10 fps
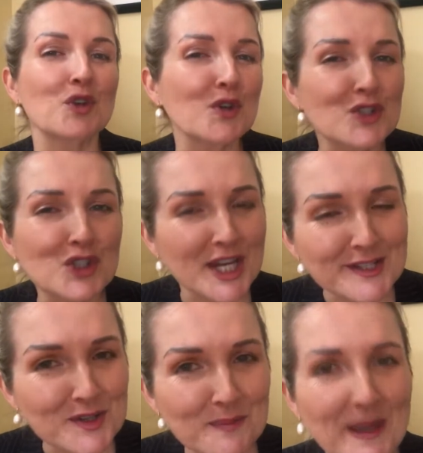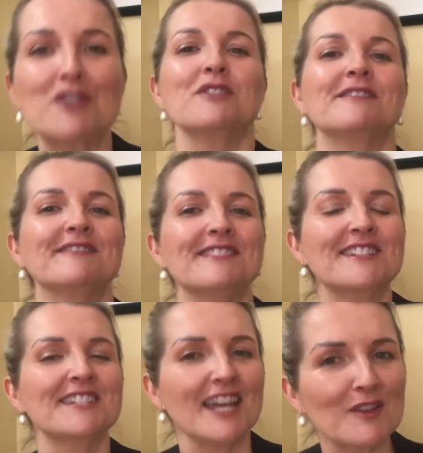Don't chase your passion.
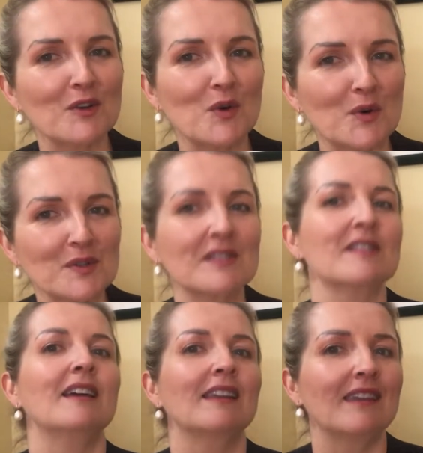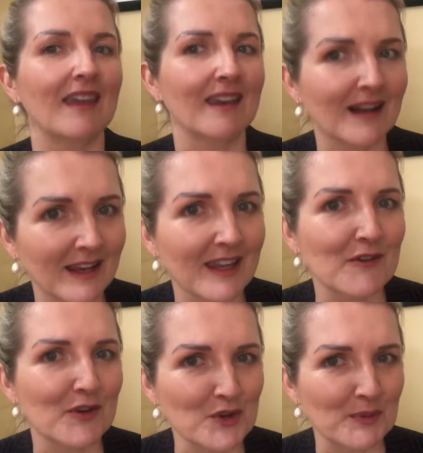Stay the course, get
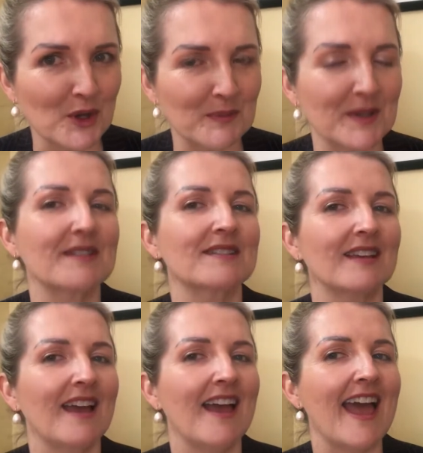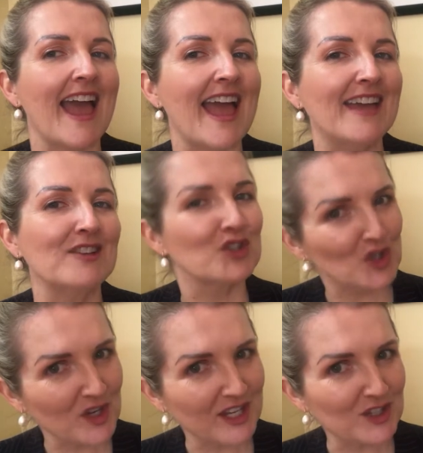clear on your purpose, and
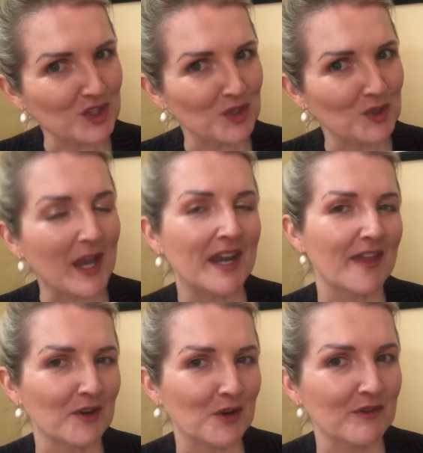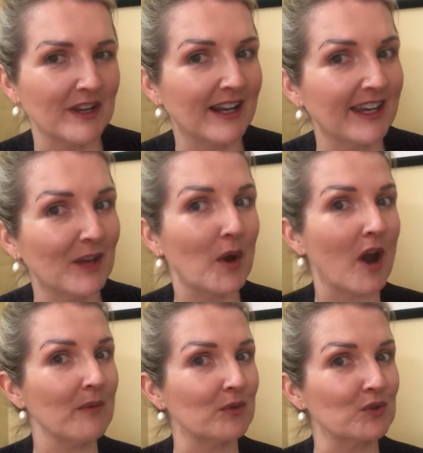tune into another career clinic where
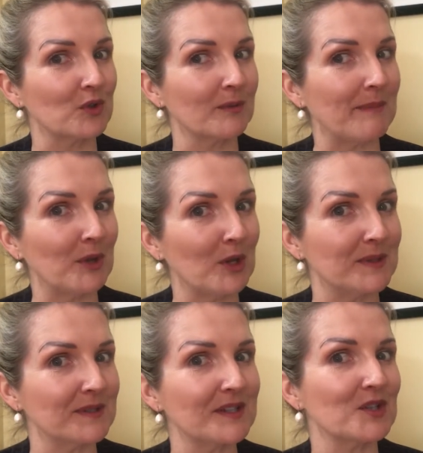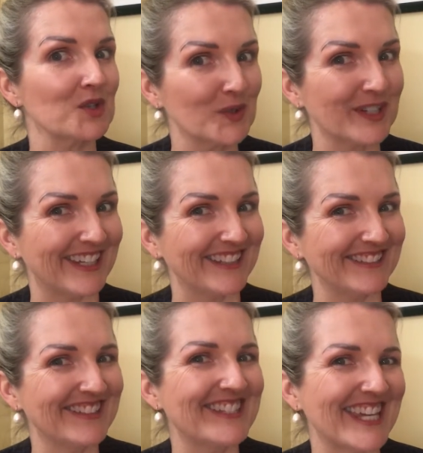I will talk about purpose shortly.
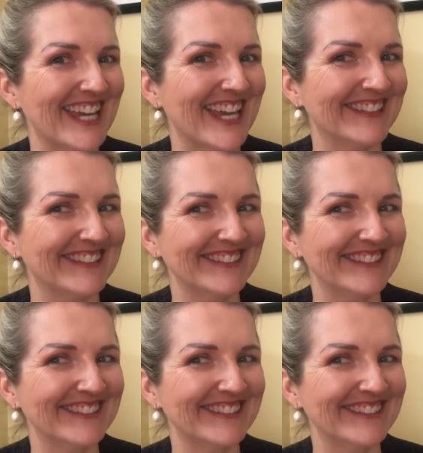Take care.